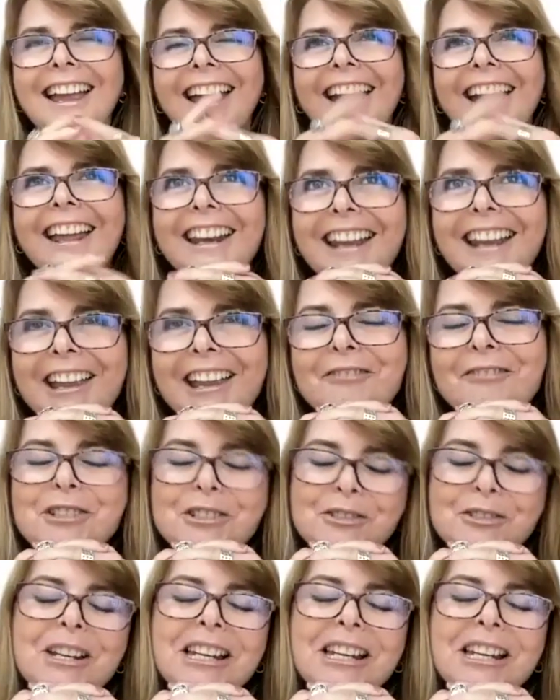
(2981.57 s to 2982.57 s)
And it
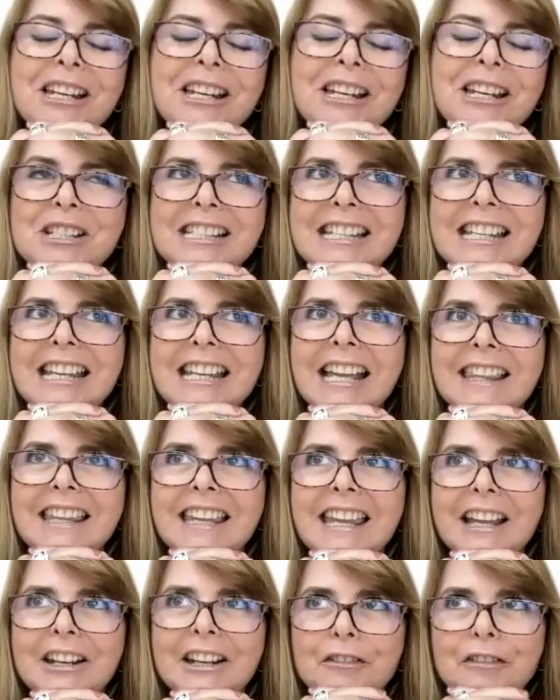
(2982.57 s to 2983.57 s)
was really interesting at
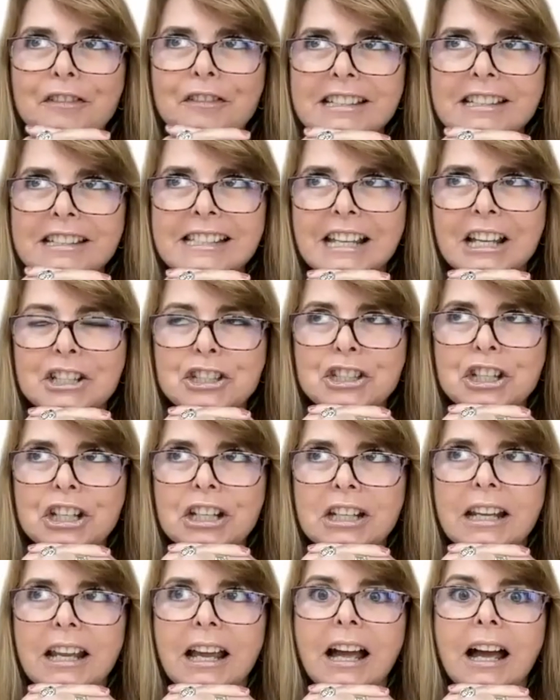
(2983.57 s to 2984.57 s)
the end of this
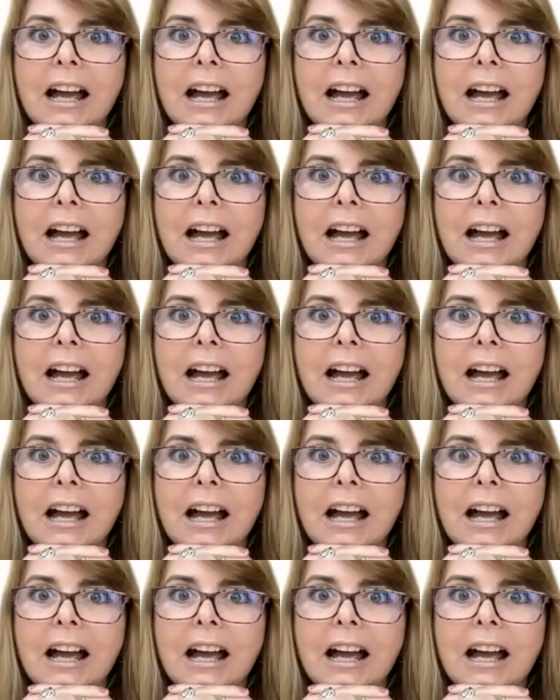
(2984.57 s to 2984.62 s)
session,